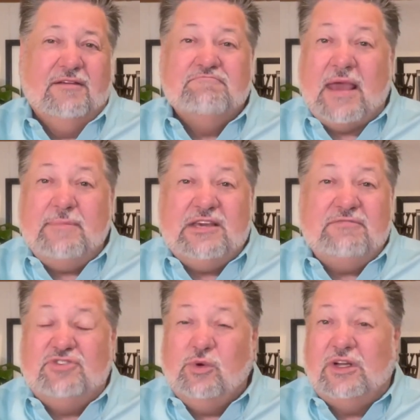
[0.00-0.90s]
Maybe
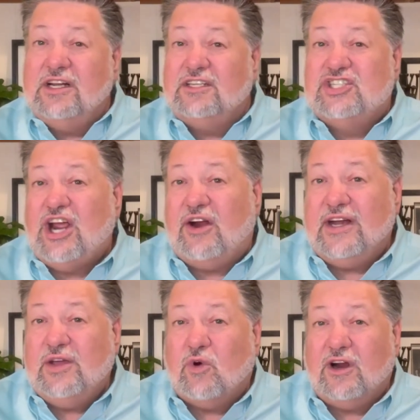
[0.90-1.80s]
do a little
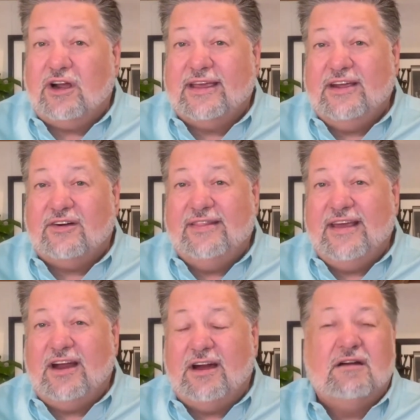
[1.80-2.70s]
charity work here and
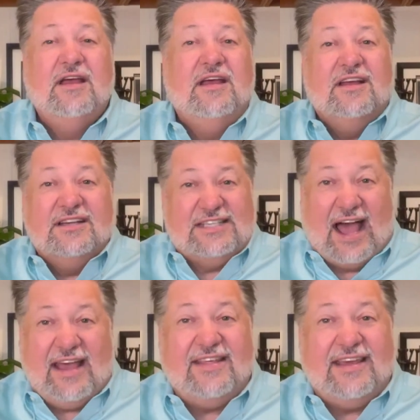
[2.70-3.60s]
there,
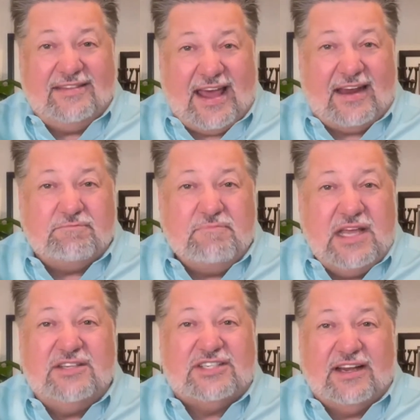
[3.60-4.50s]
tithing that
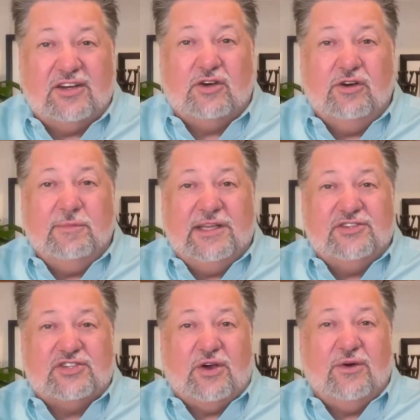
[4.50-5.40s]
mint and cumin
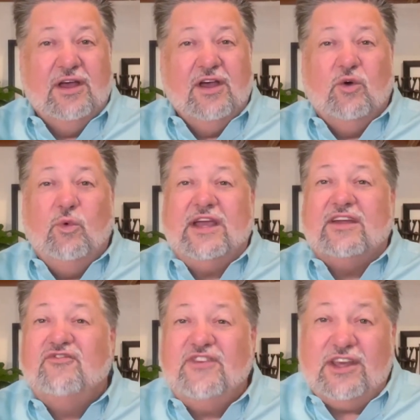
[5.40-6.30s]
so we
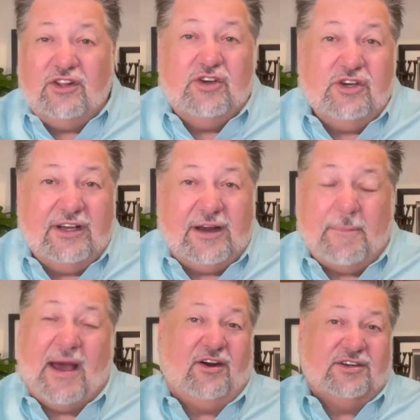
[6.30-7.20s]
can feel good
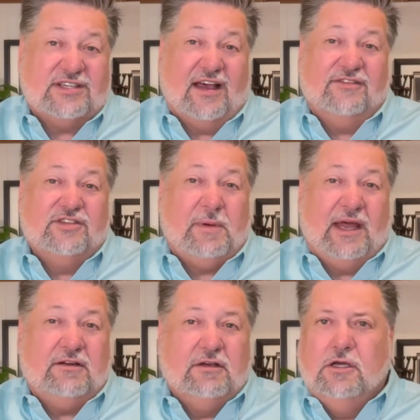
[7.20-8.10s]
about ourselves,
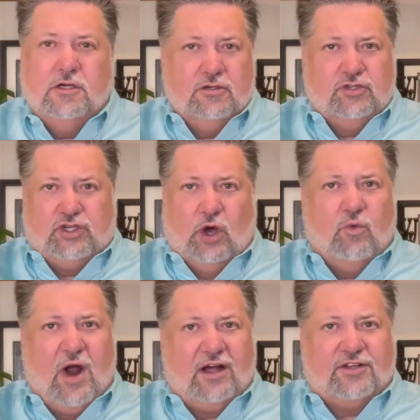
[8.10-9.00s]
but
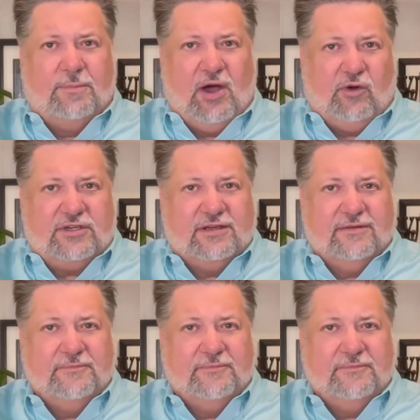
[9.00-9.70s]
don't rock the boat.